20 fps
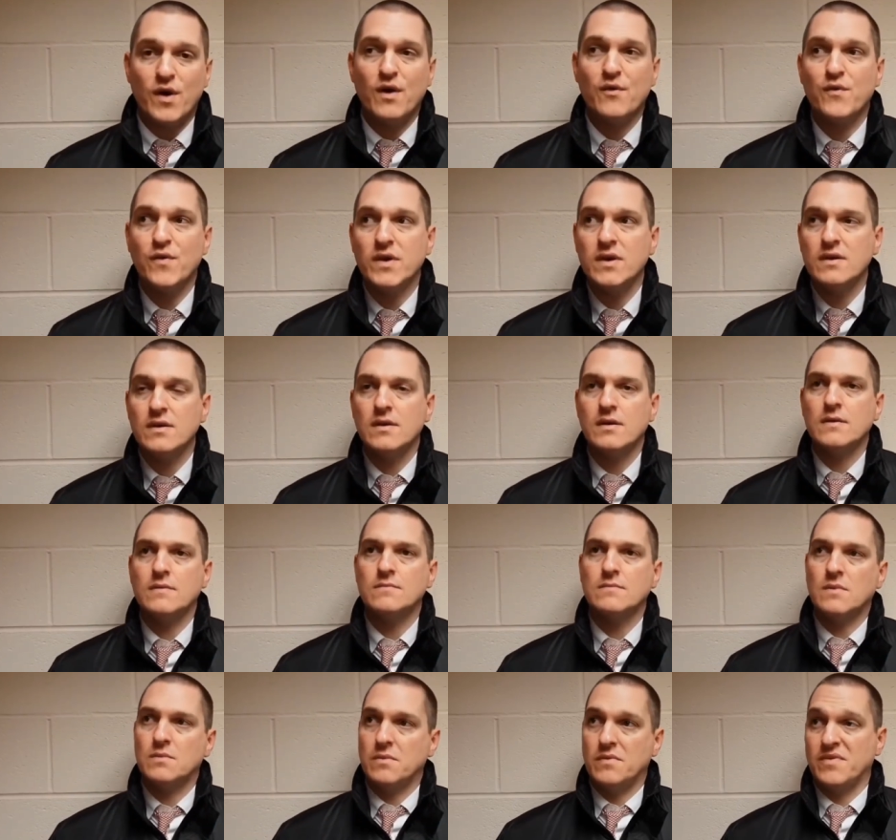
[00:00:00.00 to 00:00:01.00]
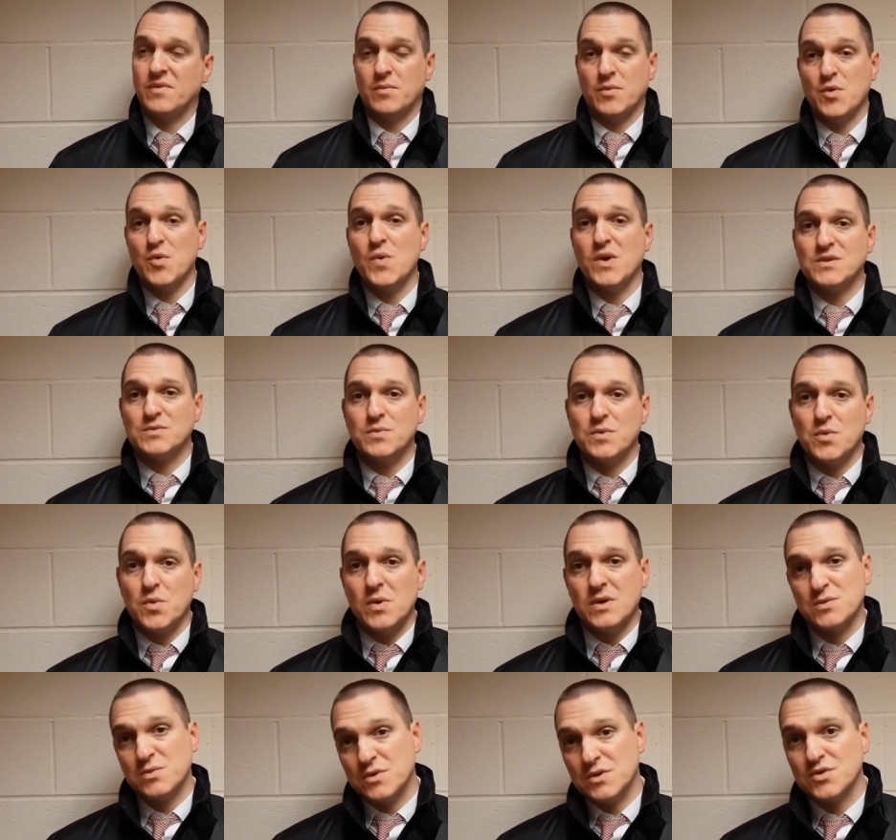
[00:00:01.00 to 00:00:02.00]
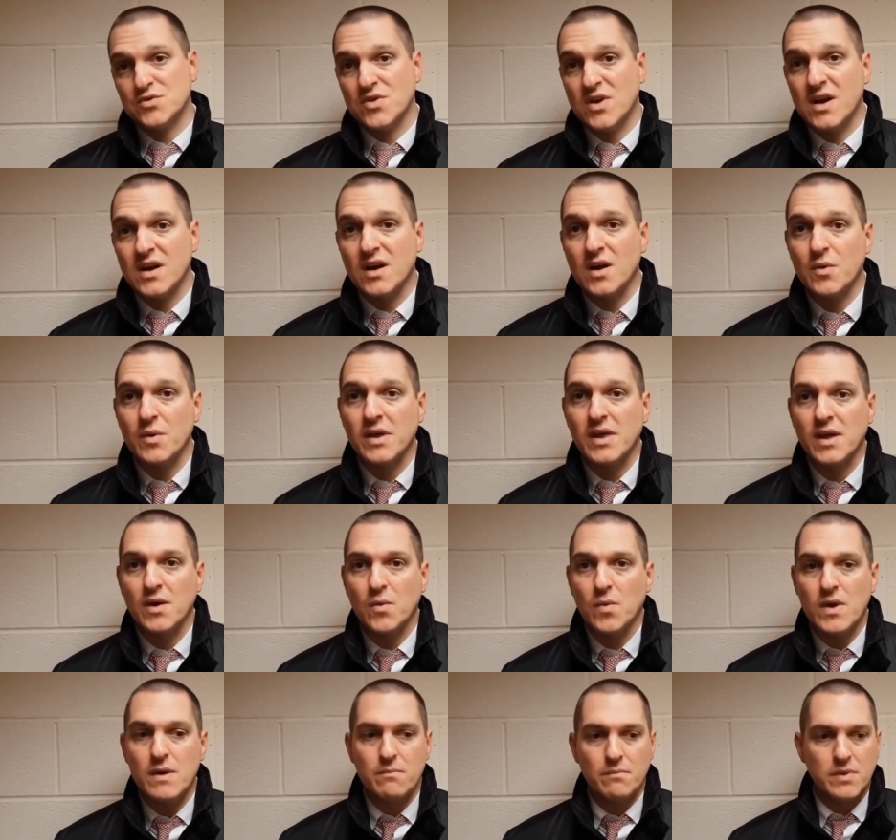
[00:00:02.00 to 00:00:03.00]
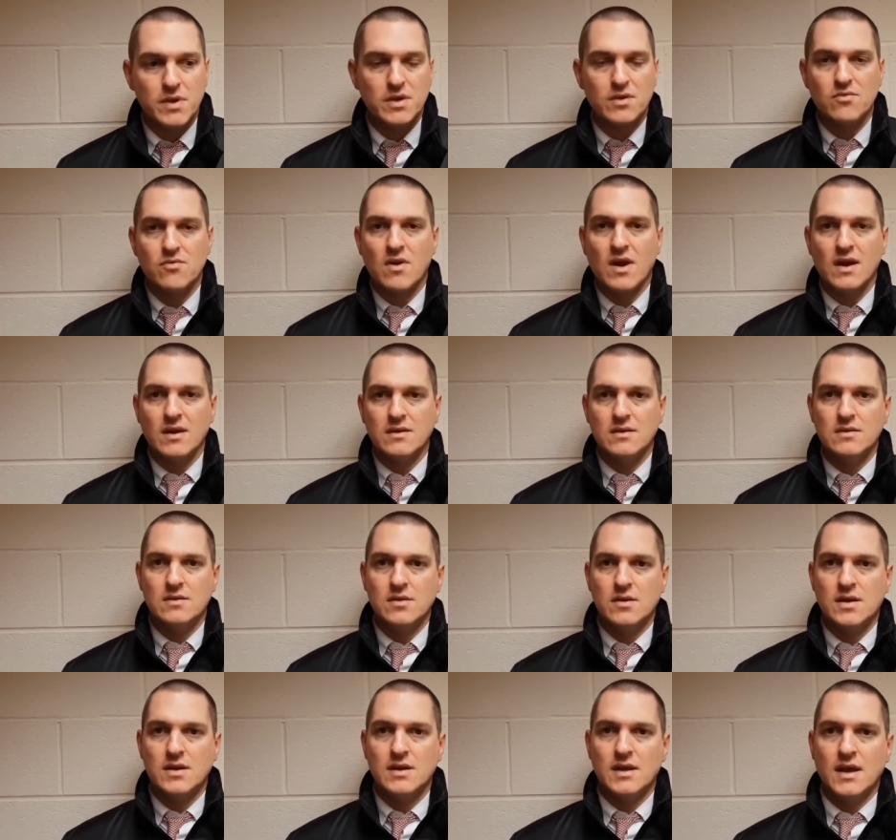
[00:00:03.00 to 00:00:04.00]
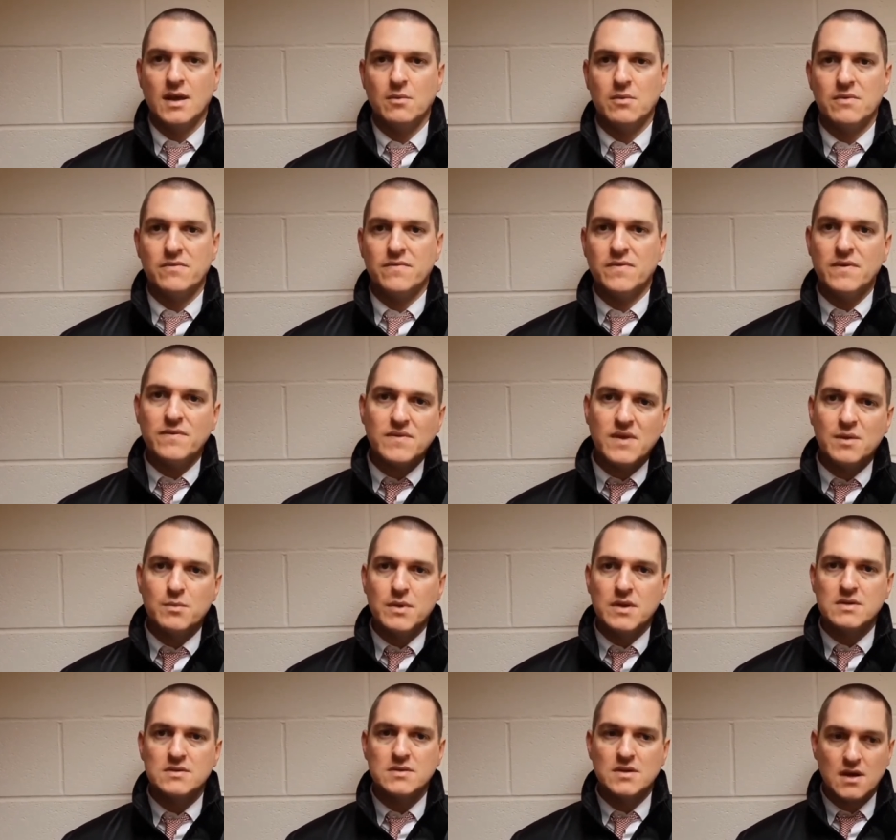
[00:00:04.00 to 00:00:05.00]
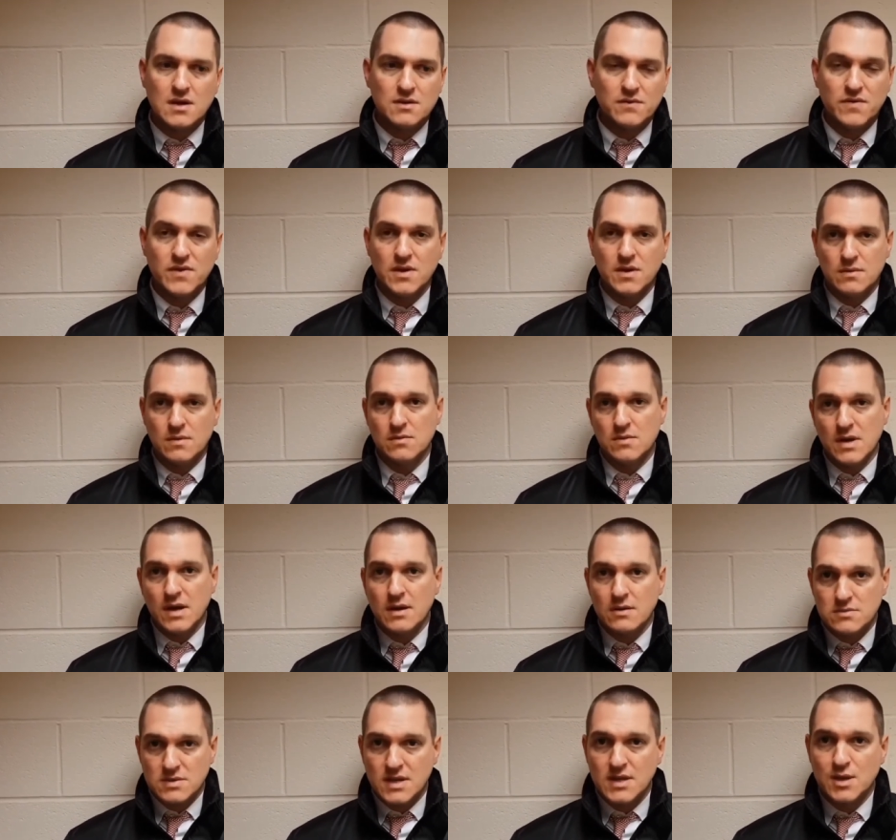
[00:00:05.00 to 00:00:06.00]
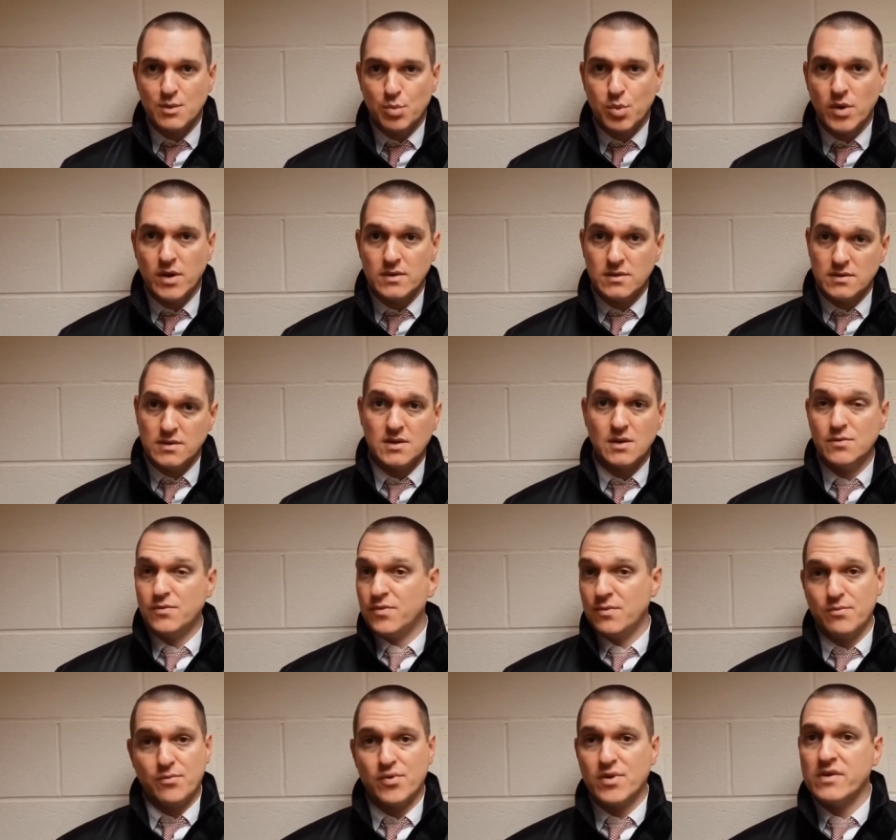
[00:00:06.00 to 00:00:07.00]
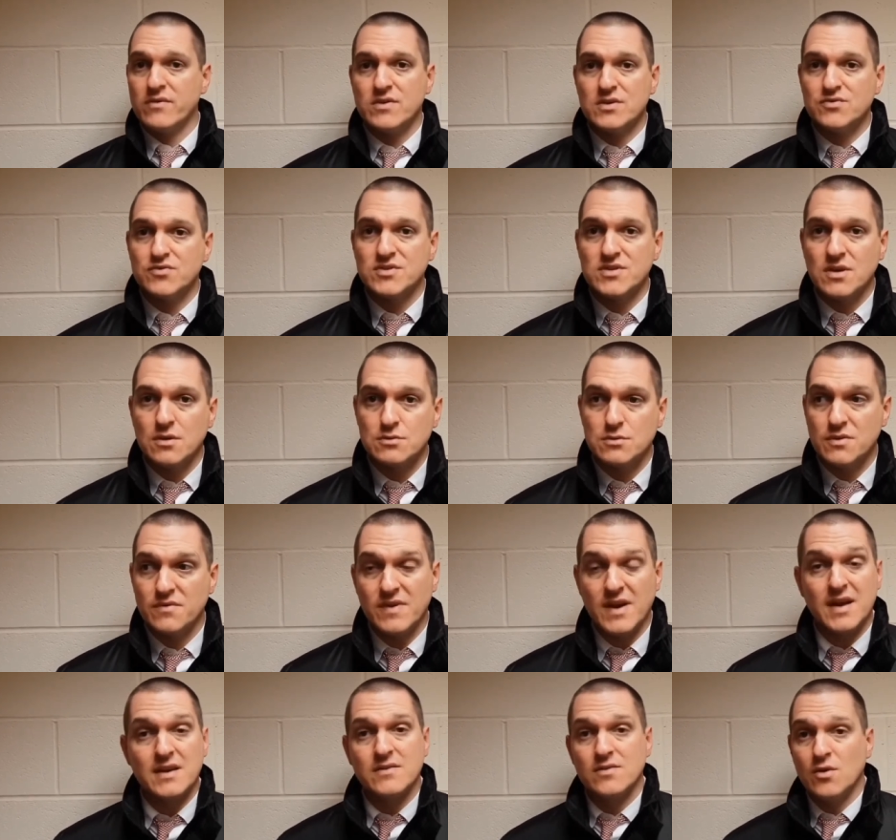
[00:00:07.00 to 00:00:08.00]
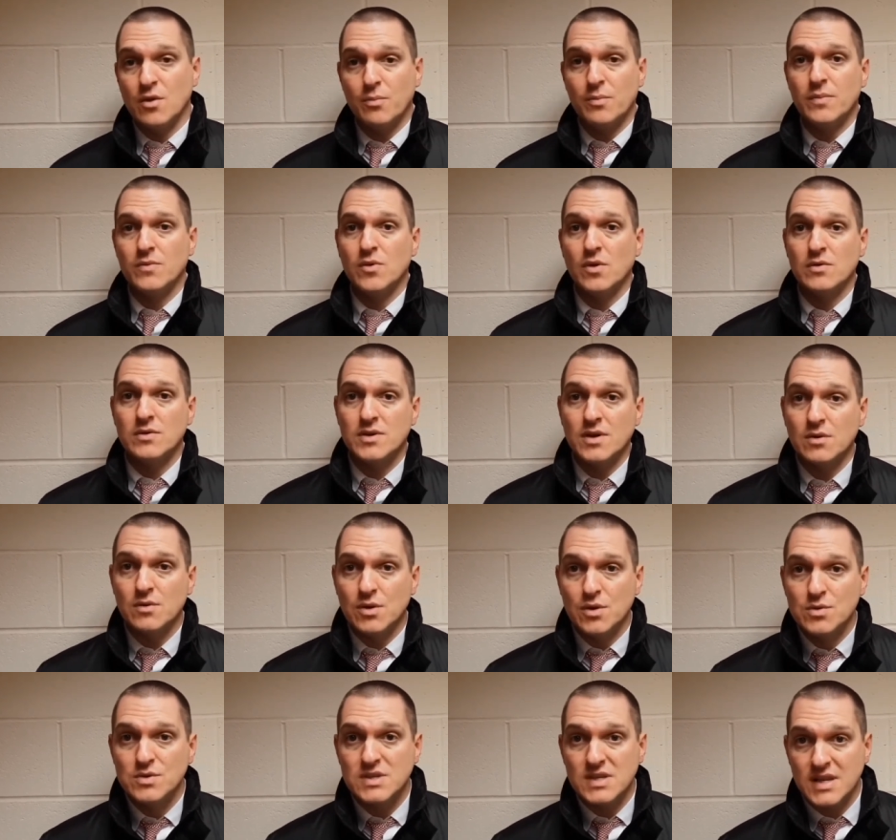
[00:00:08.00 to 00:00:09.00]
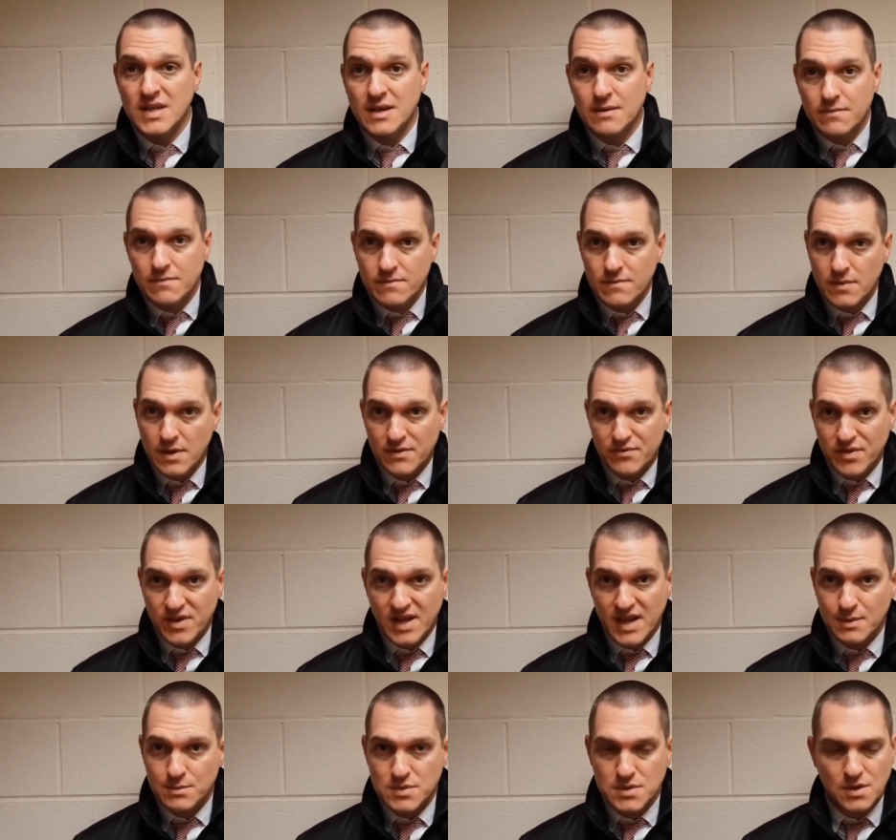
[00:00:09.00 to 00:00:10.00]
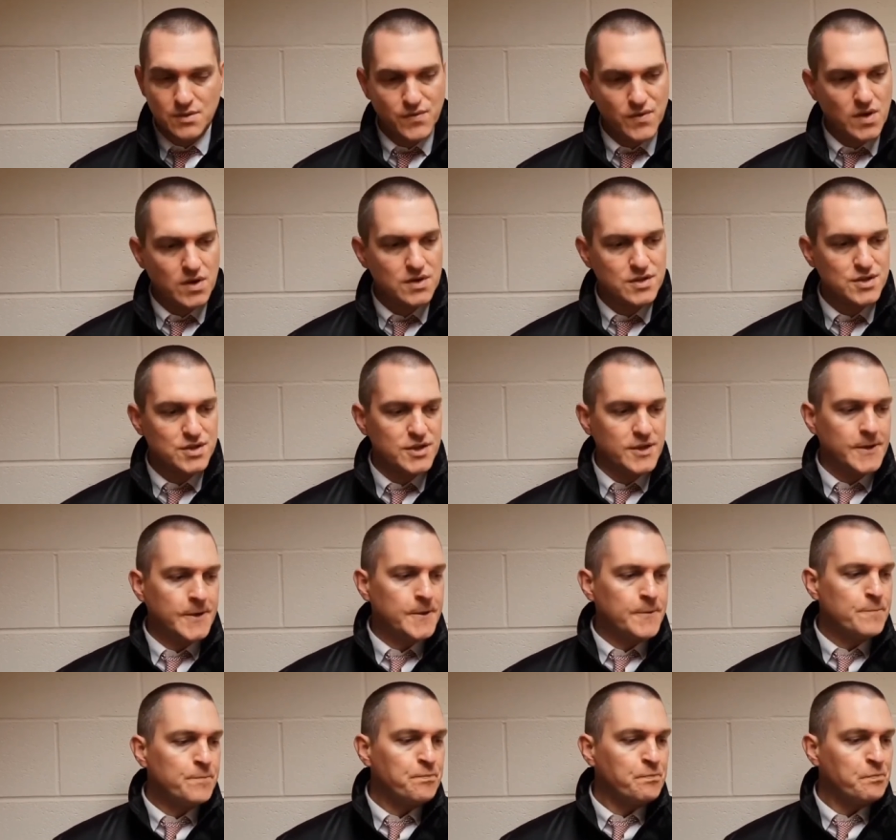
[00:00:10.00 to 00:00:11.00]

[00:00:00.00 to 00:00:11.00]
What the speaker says: I think we always want to try and go and get a win, but you're right, you're looking at it with 15 minutes to go and you're thinking, okay, I'll take a point, you know, from previous results we've had and not you know, losing here every game so far this year.